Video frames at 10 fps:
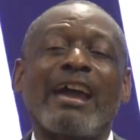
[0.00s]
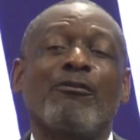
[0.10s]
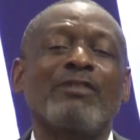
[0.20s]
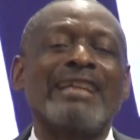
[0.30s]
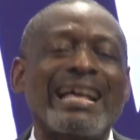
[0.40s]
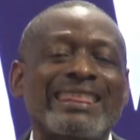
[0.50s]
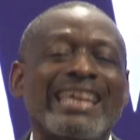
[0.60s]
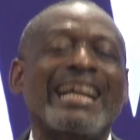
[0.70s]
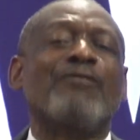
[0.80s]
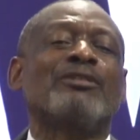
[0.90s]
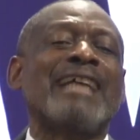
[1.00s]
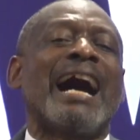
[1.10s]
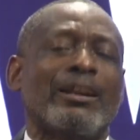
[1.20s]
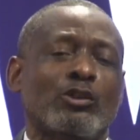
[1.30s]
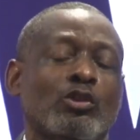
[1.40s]
have nothing I've
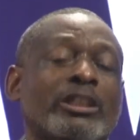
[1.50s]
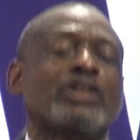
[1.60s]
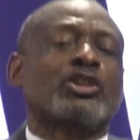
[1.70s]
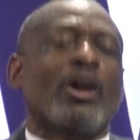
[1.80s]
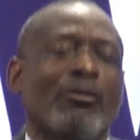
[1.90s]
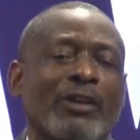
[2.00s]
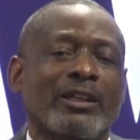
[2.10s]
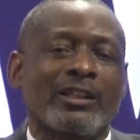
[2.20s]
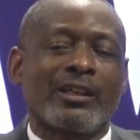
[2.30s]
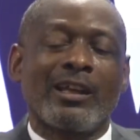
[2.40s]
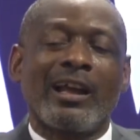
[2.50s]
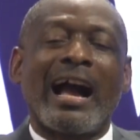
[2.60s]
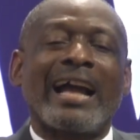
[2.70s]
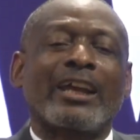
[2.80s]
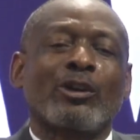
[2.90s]
done to deserve it.
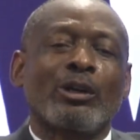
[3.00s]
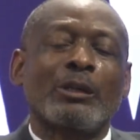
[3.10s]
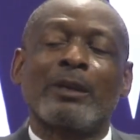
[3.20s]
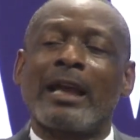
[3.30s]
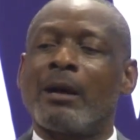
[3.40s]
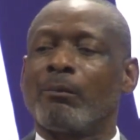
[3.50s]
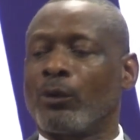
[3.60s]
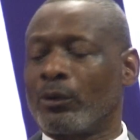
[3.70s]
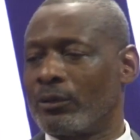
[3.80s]
I can only be humble.